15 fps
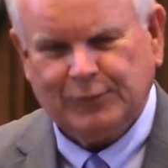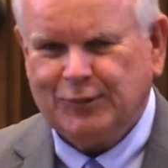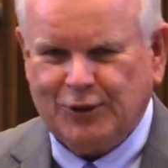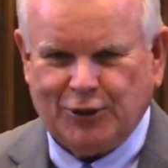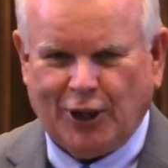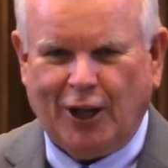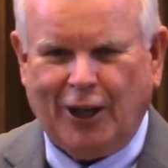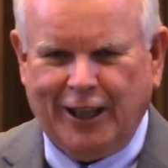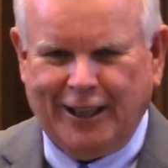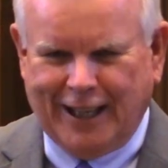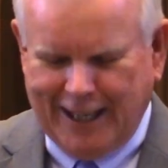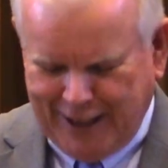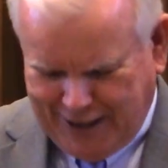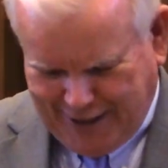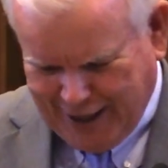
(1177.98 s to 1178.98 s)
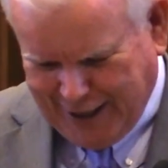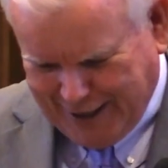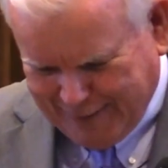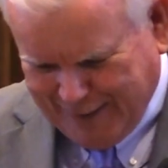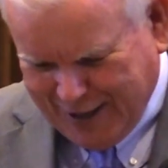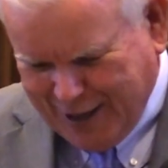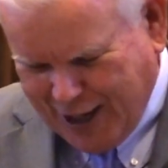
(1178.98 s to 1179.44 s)
Sorry,
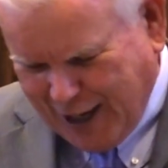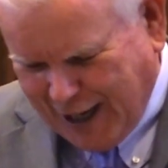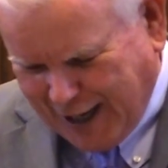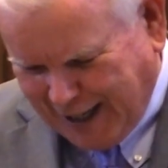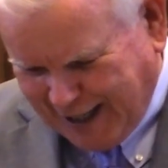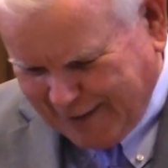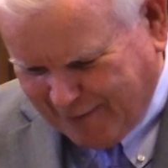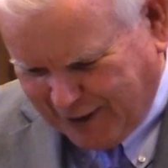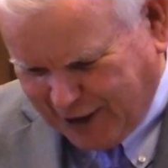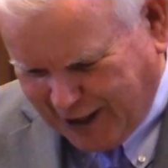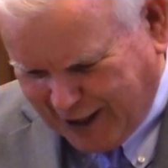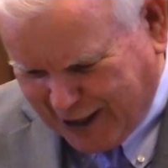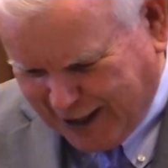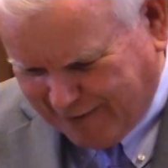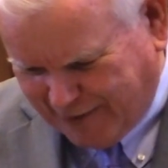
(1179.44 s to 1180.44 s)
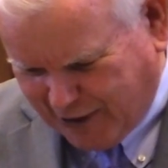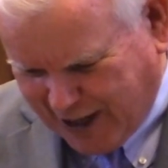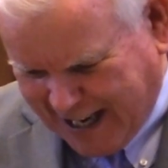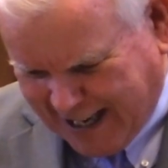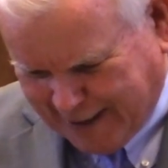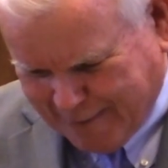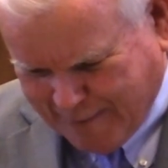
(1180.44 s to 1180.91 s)
I've gotten off
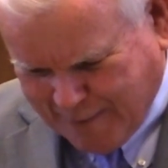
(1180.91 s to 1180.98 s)
track.